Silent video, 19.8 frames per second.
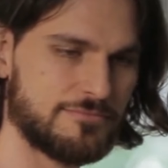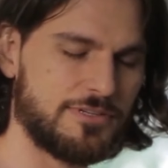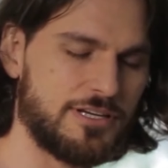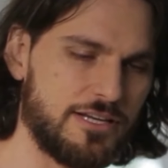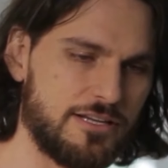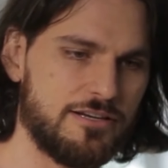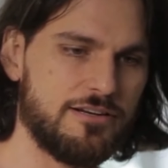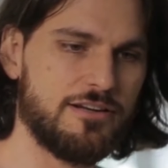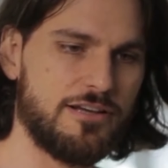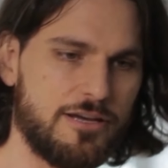
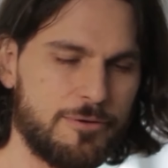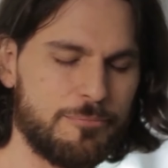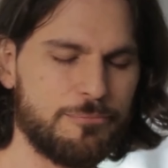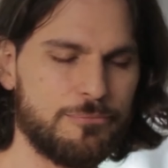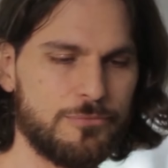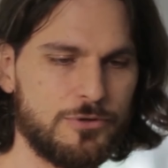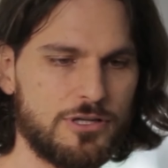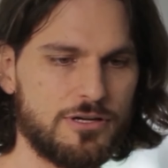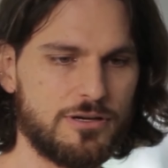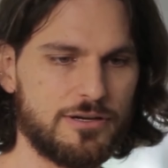And,
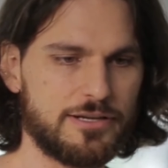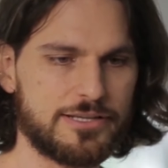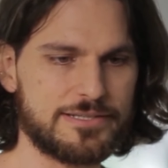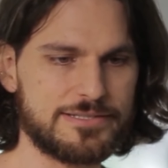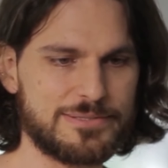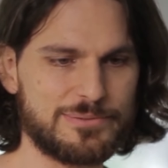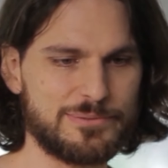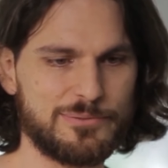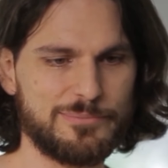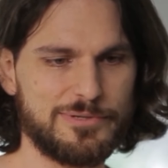um, you know, I
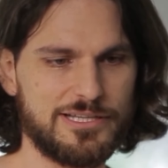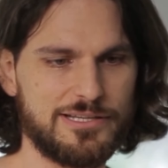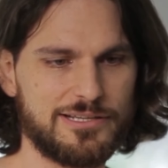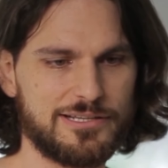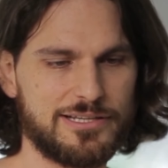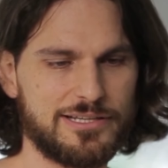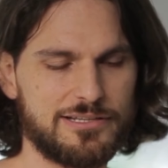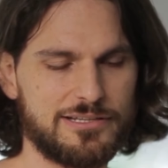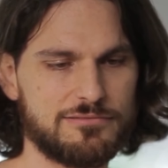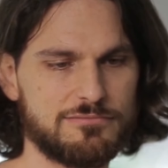guess we'll meet
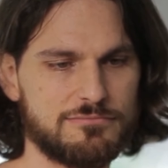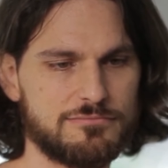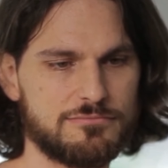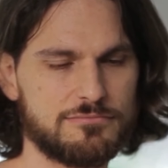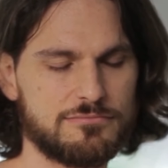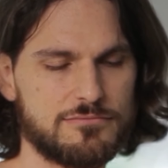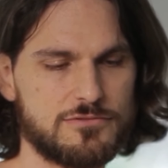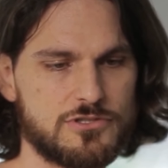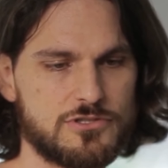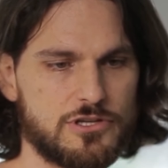again
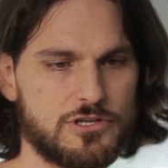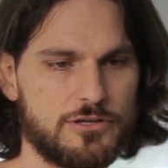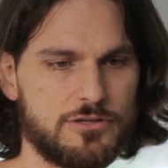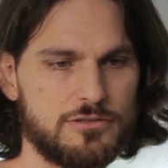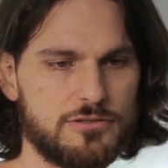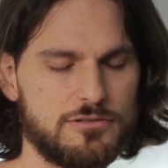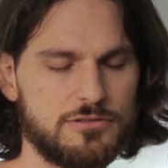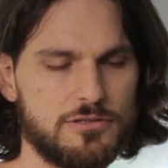soon.